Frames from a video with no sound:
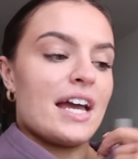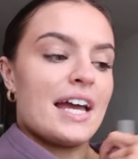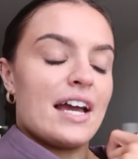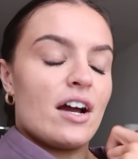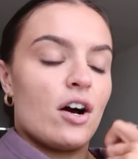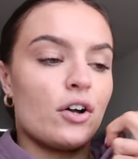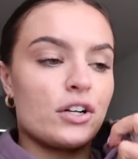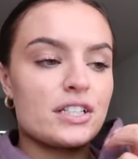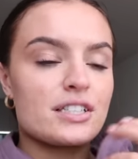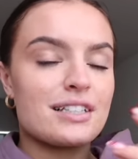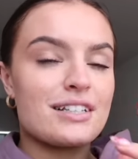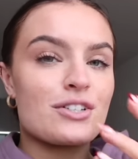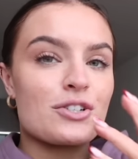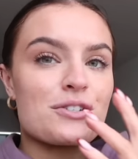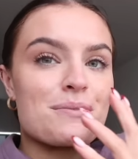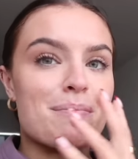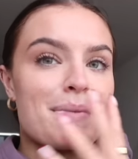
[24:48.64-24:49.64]
It honestly
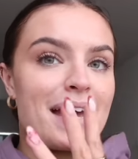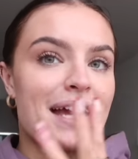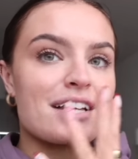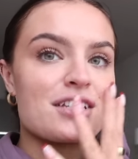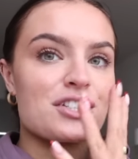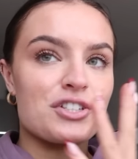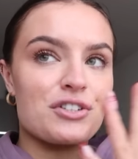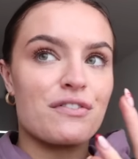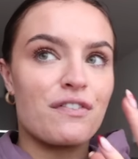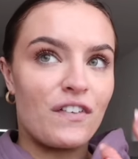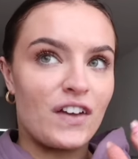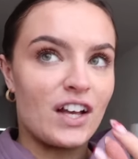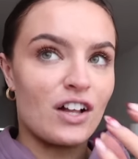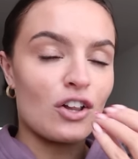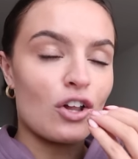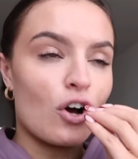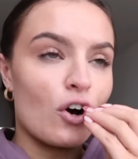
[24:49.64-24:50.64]
just makes you
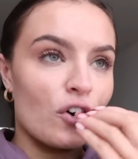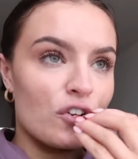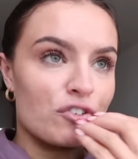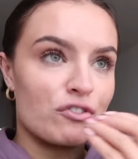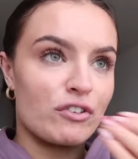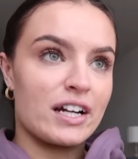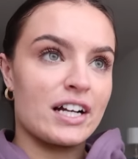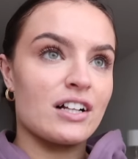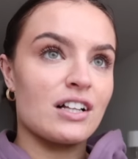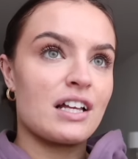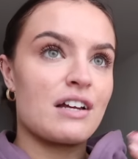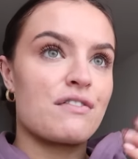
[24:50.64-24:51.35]
feel unreal.